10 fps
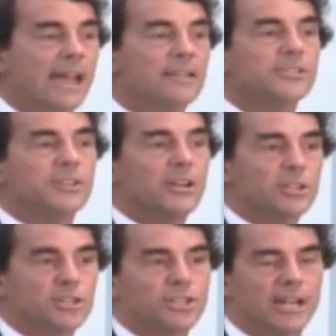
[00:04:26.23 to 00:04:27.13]
and
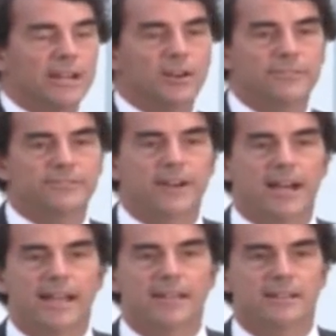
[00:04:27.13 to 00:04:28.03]
start sharing
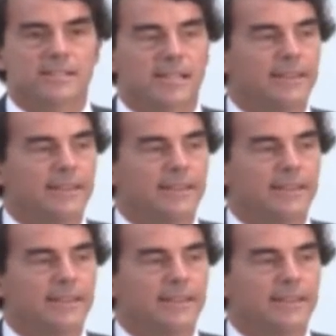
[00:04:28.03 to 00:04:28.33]
files.